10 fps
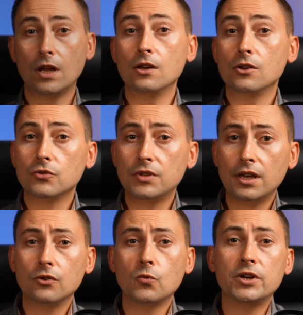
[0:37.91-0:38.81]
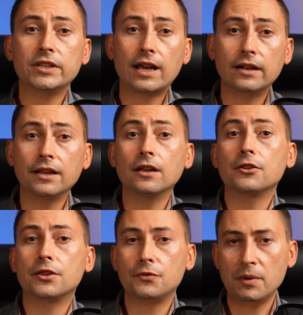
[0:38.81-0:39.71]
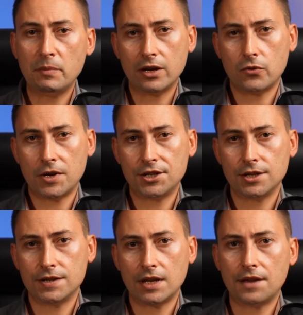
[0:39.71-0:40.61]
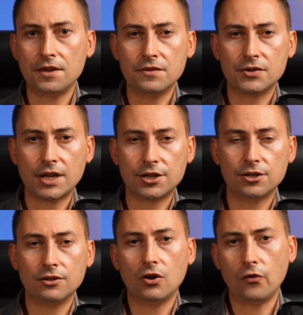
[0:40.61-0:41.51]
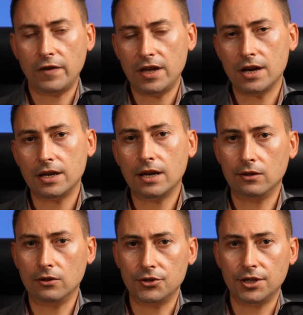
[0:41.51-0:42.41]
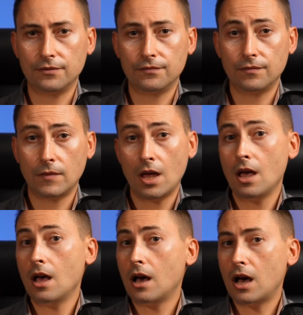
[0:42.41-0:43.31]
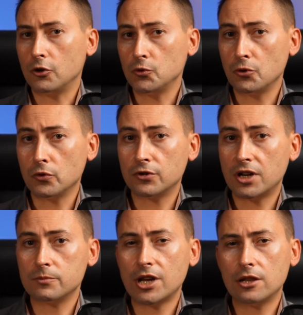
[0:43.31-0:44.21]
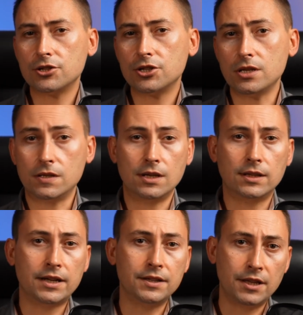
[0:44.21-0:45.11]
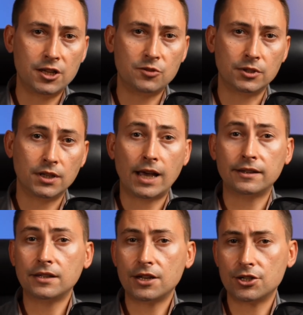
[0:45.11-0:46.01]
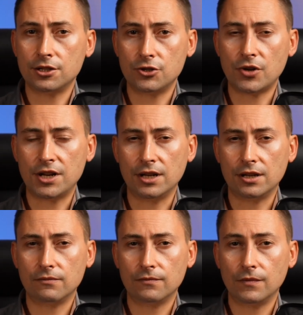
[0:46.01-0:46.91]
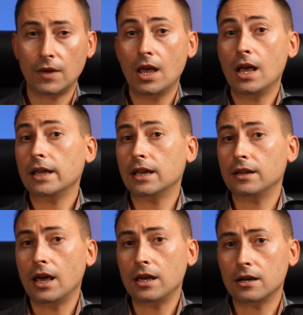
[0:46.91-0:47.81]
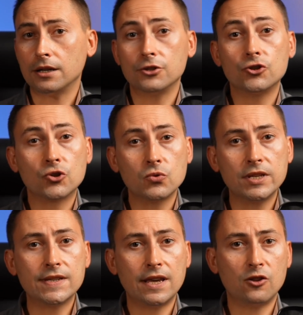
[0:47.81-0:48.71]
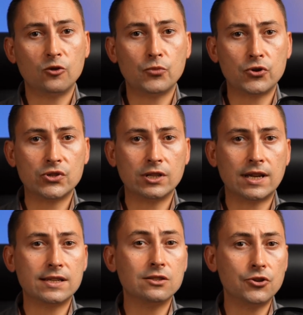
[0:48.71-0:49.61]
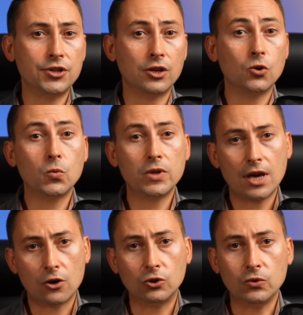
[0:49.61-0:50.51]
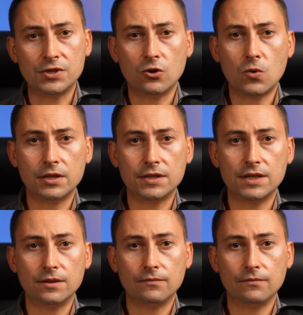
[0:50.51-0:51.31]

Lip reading: Today, we're tackling three big questions at the intersection of AI and learning. How do we overcome challenges like engagement and attention in training? Can AI truly scale personalized learning without losing quality?